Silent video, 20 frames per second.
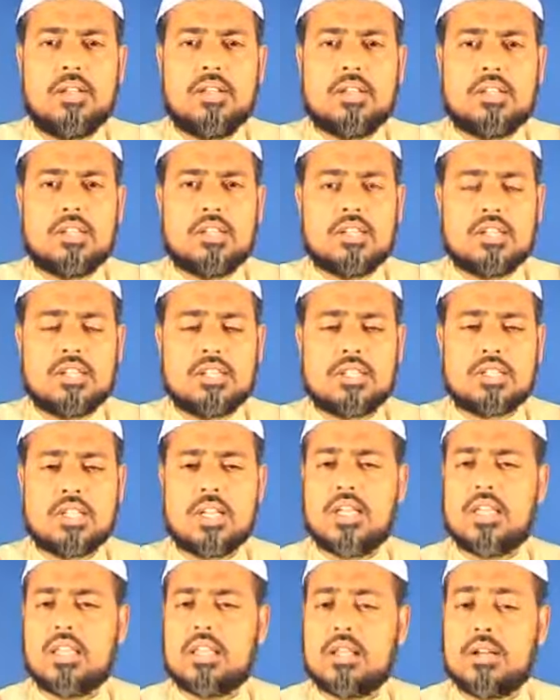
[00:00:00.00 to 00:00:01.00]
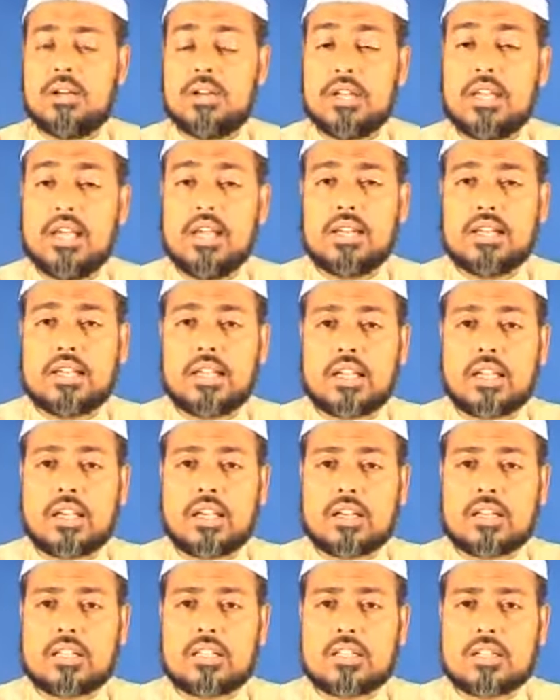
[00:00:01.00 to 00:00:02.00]
He is the real
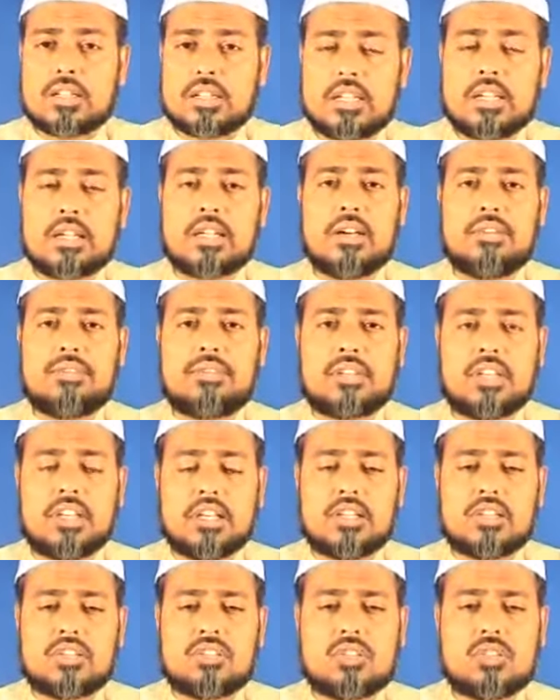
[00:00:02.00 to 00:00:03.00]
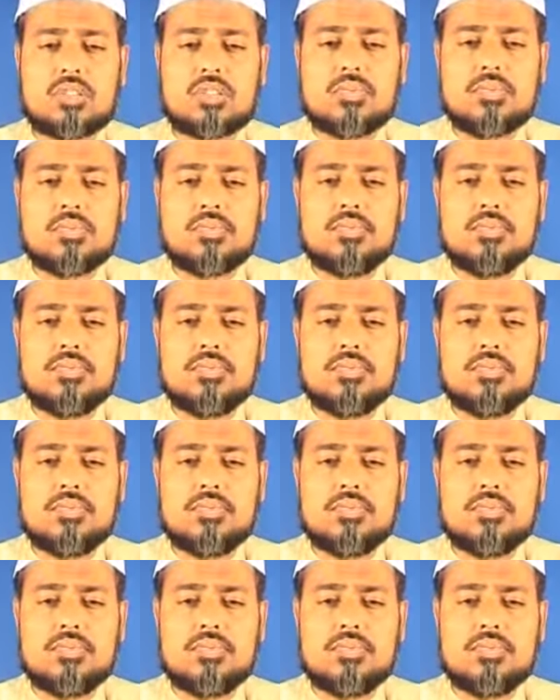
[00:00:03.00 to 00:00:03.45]
king, the king of kings.